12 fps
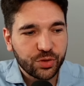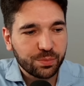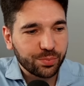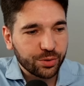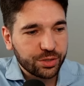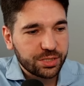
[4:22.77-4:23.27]
the
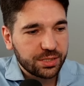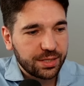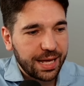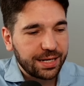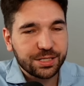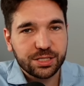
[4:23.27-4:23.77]
person
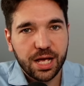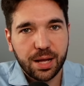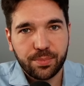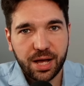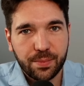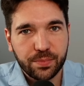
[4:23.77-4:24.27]
that is
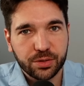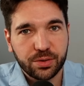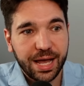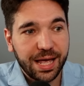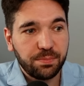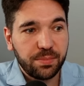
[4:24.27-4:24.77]
not
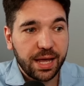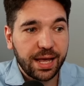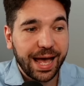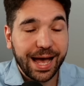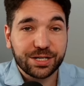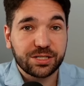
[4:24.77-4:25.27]
popular and may
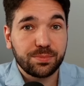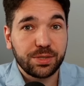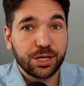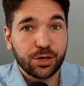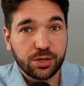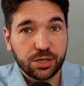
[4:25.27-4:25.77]
actually
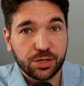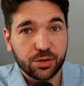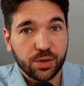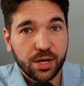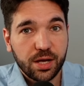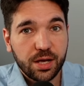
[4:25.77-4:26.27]
be hurting
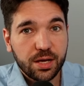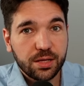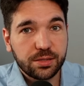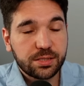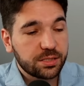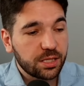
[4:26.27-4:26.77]
you.
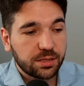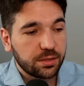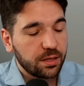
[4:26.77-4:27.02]
This is the,